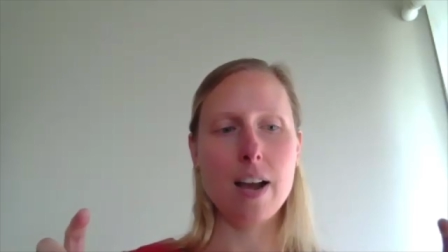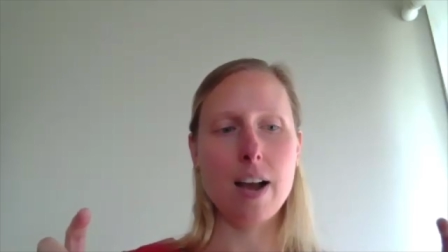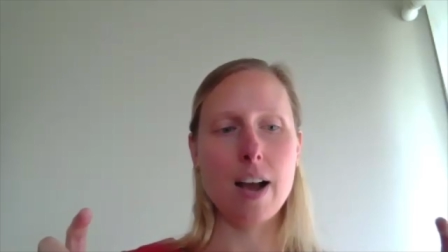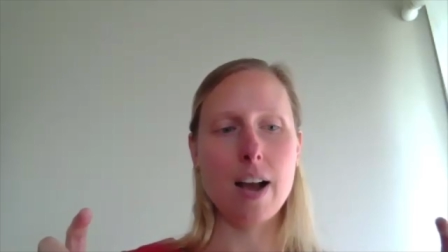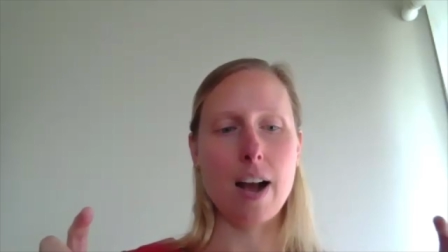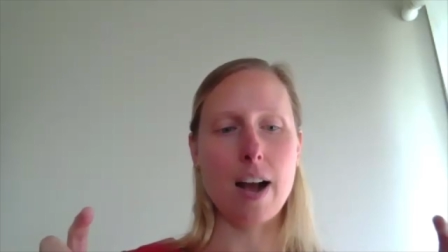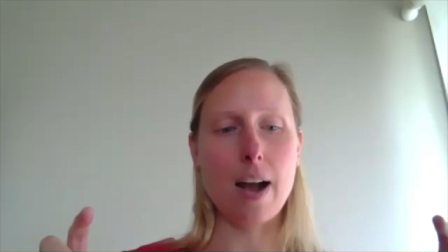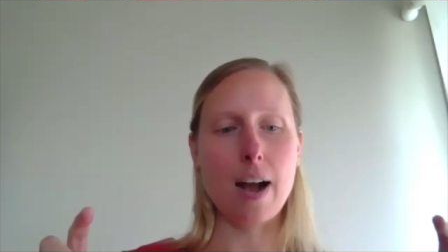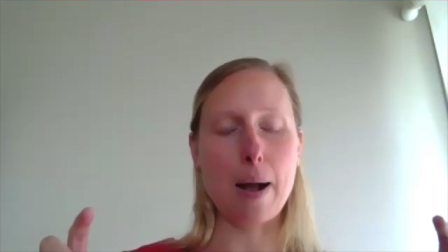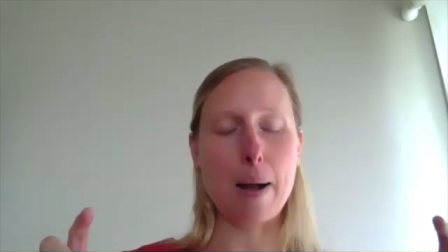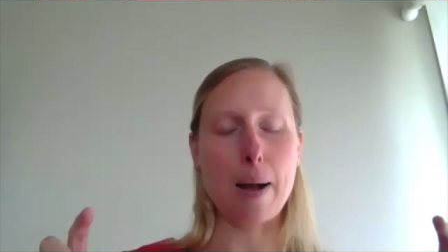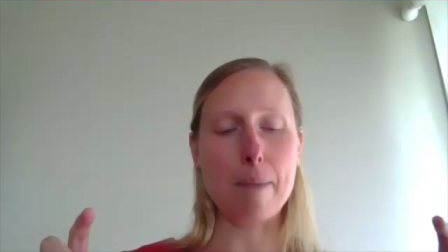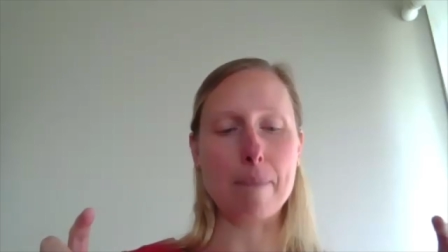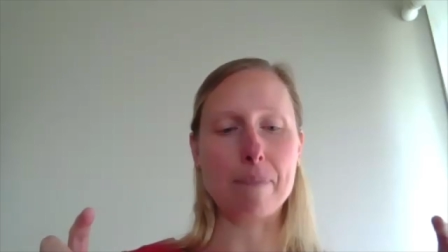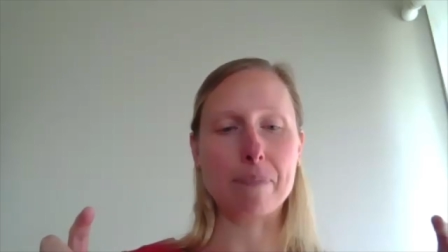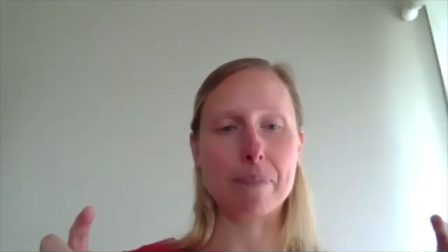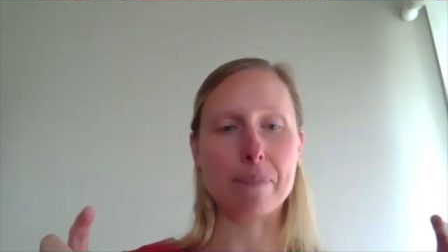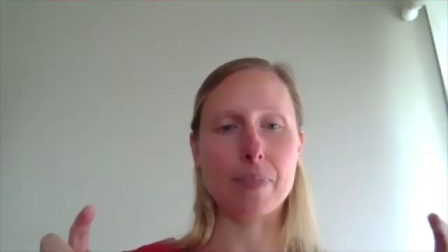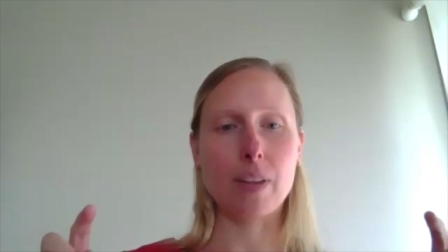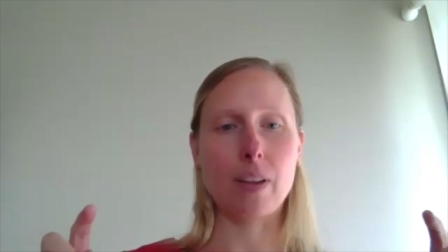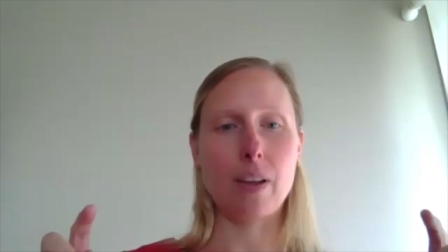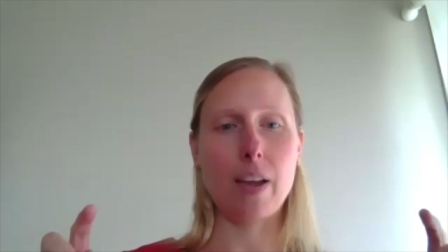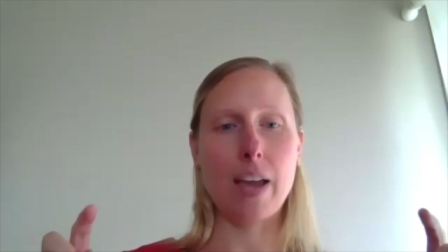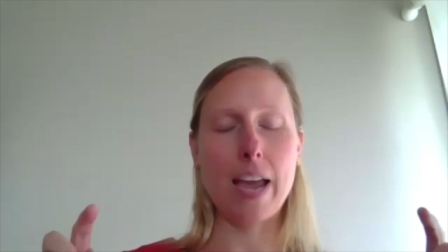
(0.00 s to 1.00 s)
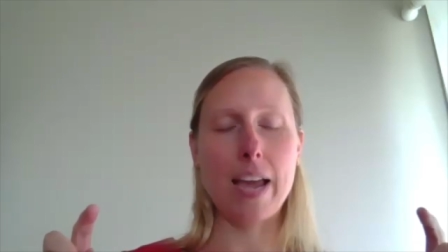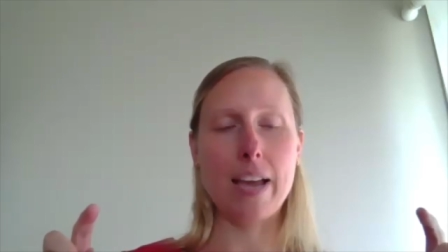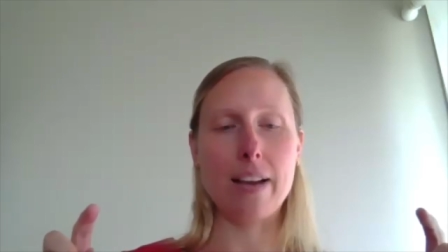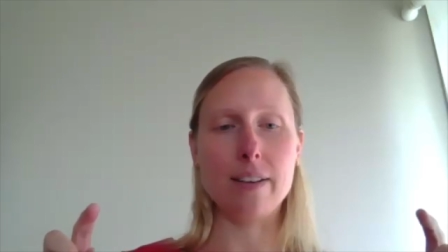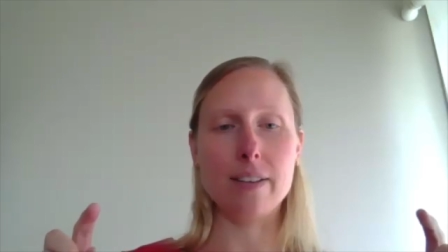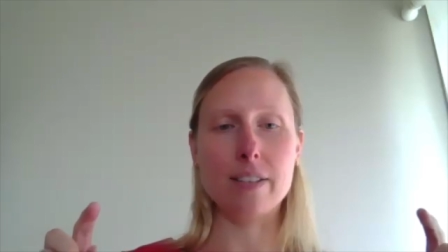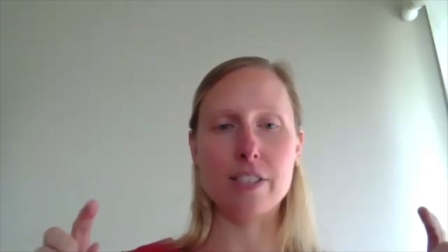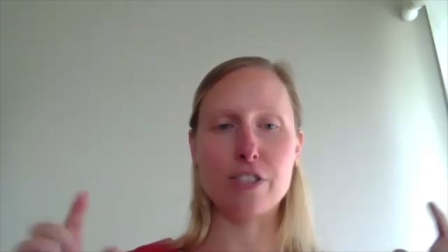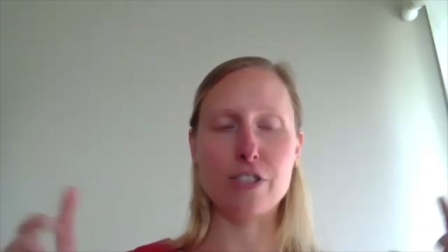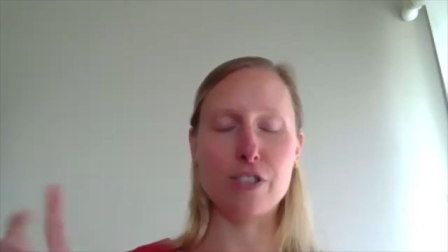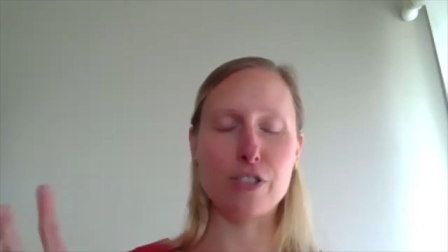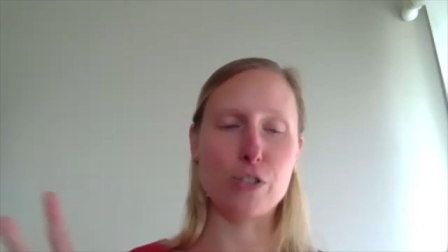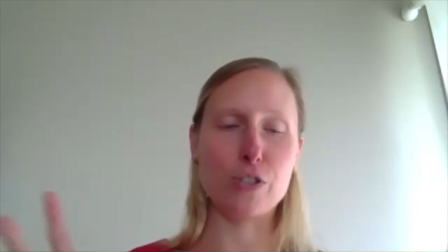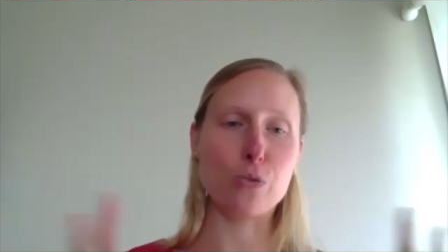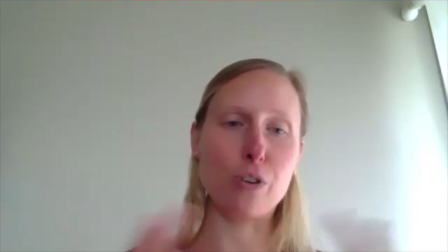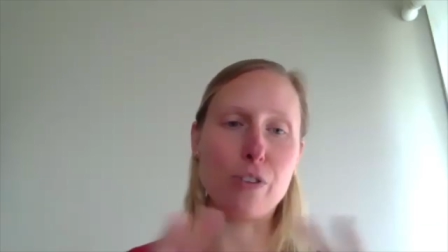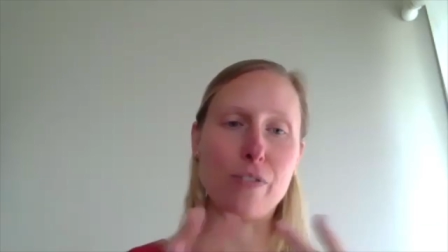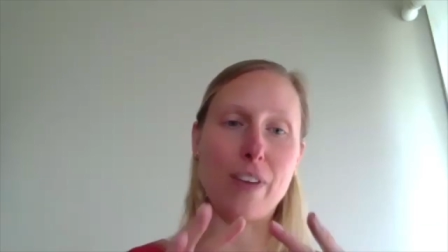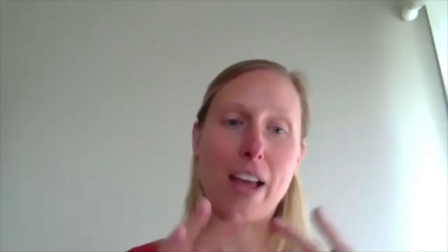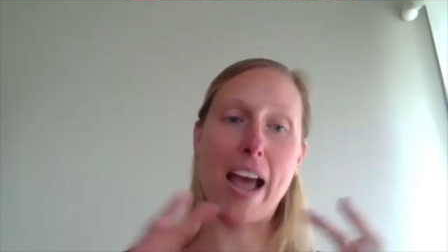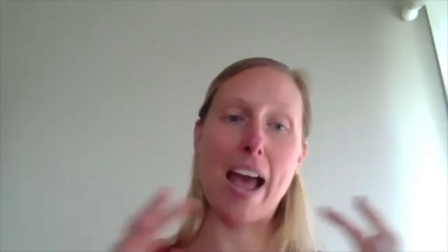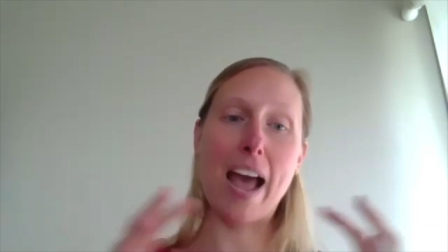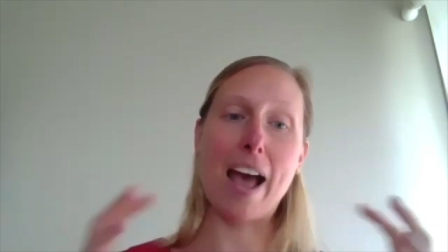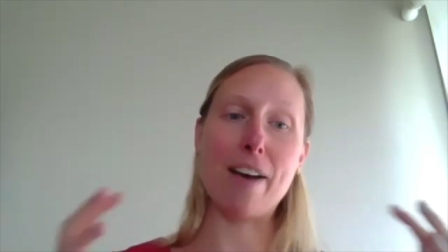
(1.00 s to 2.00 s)
um, and to sort of
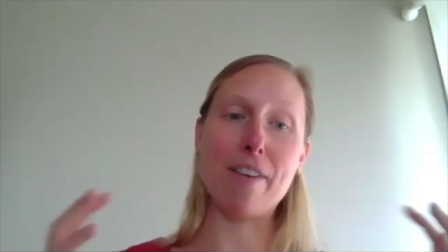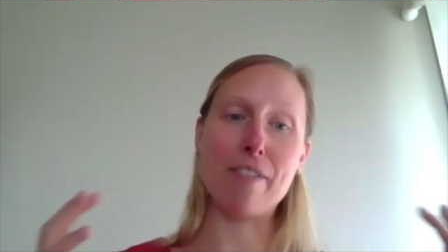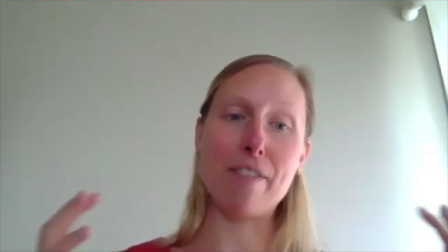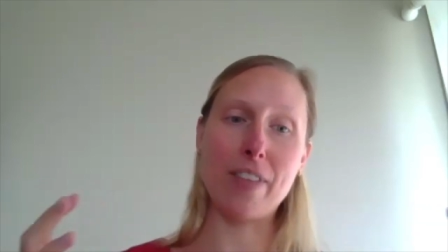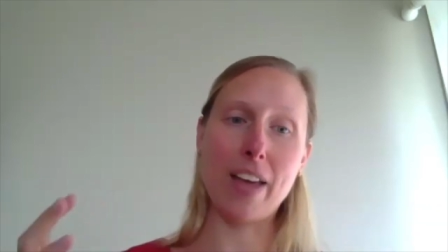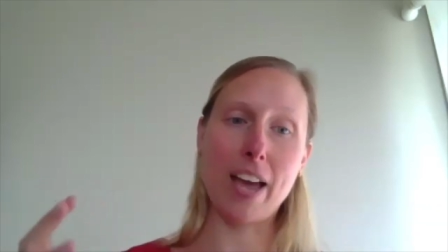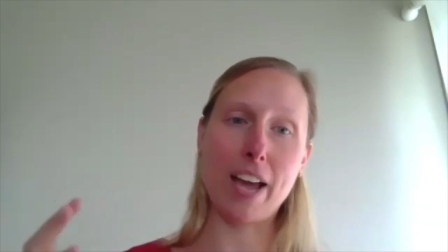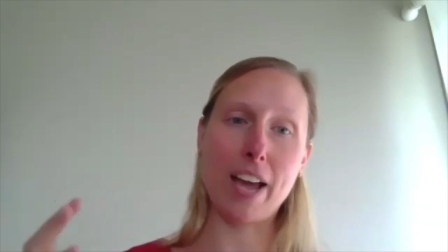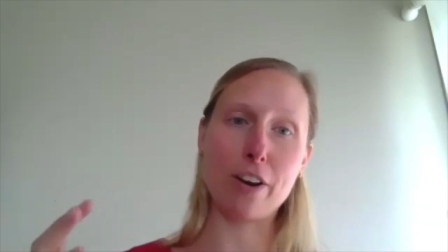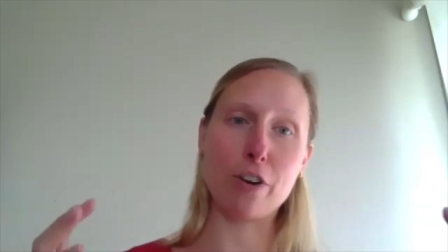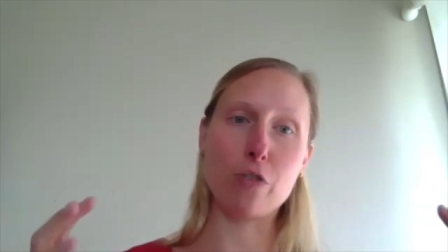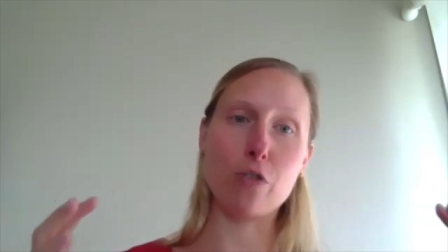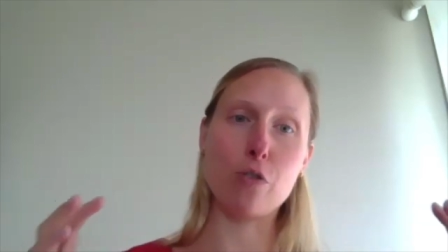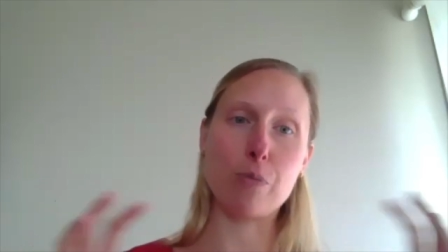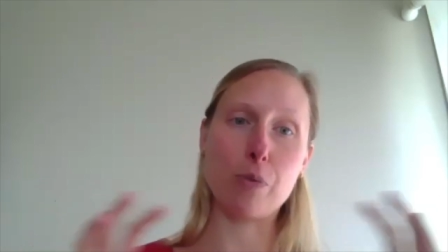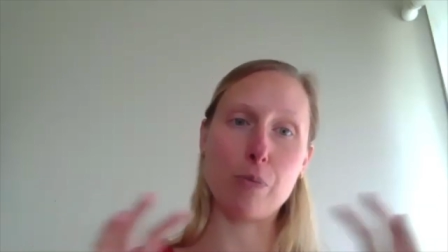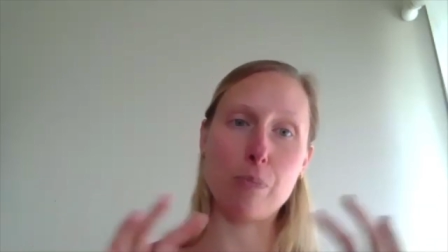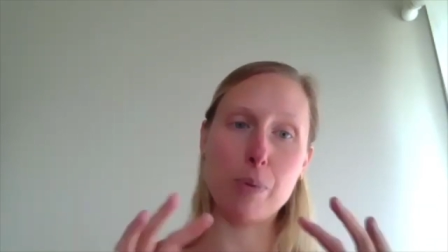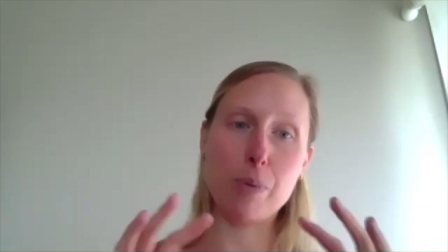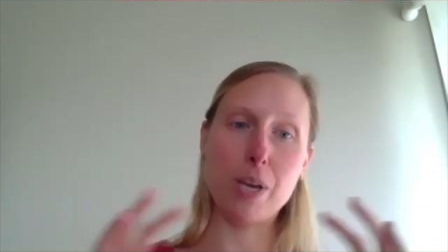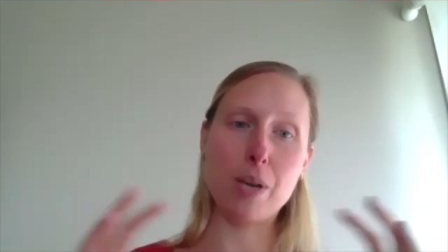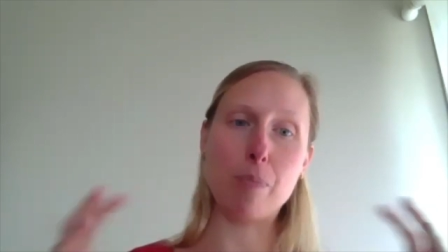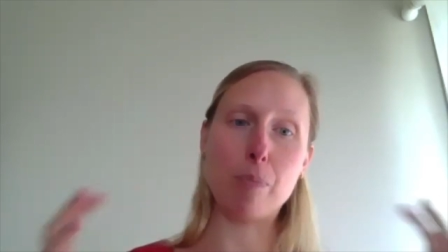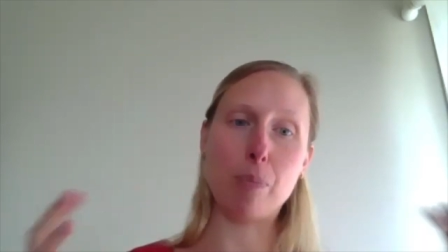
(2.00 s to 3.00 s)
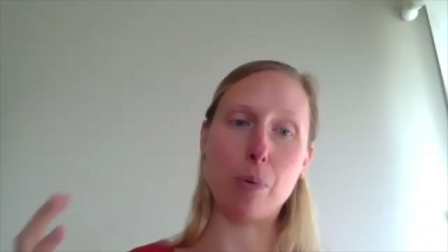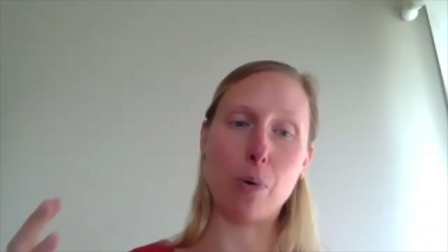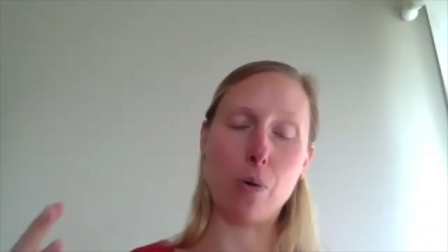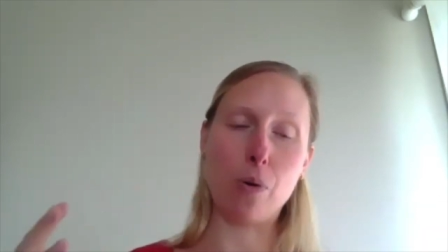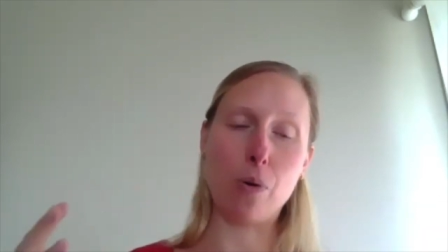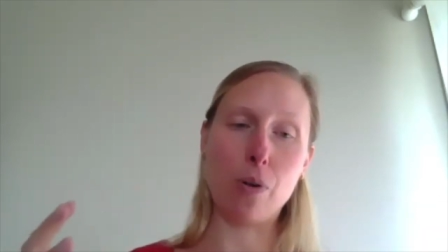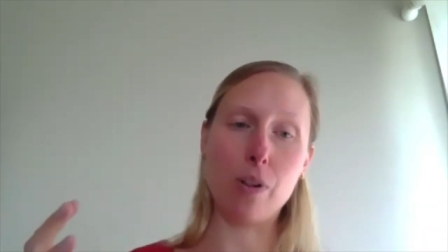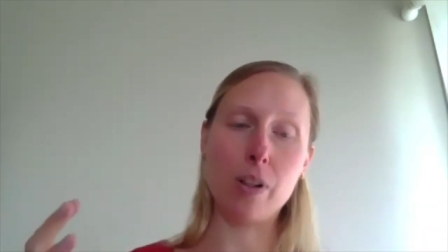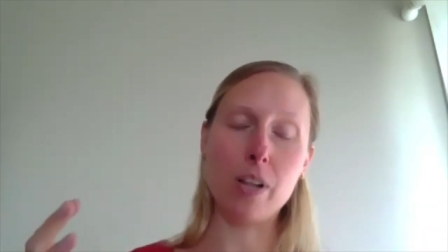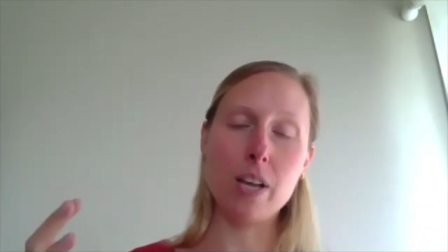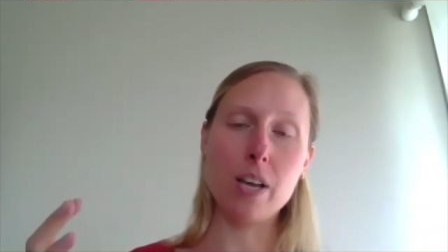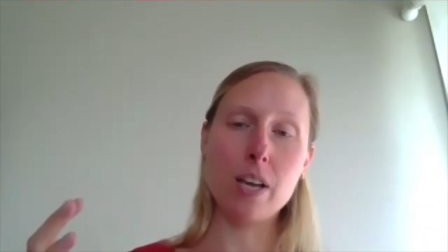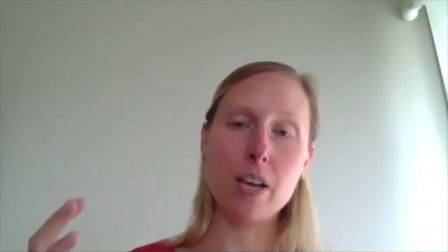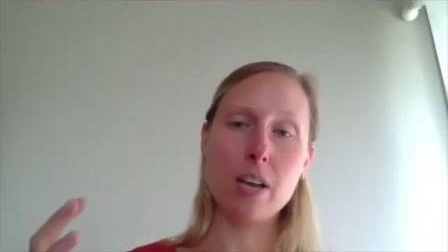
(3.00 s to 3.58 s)
have that group of people